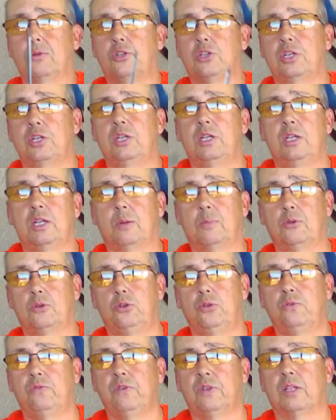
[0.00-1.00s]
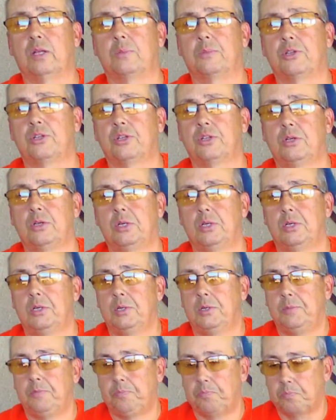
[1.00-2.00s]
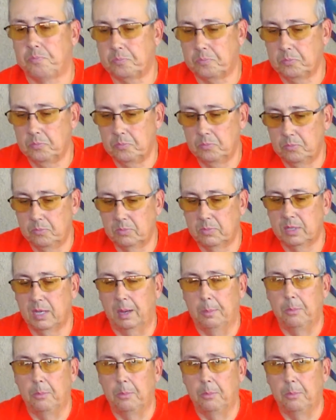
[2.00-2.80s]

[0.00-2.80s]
#2 Phillips. I